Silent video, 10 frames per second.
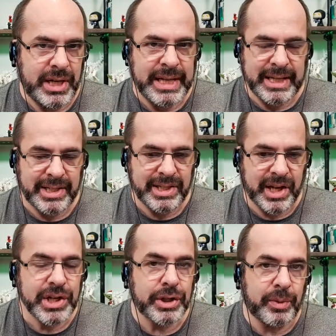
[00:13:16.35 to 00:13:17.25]
And that's
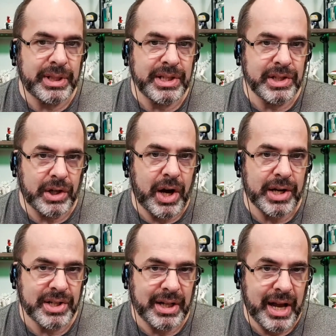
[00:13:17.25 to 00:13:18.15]
essentially what these
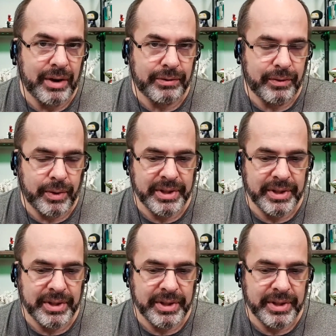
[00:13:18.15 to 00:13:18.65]
laws allow for.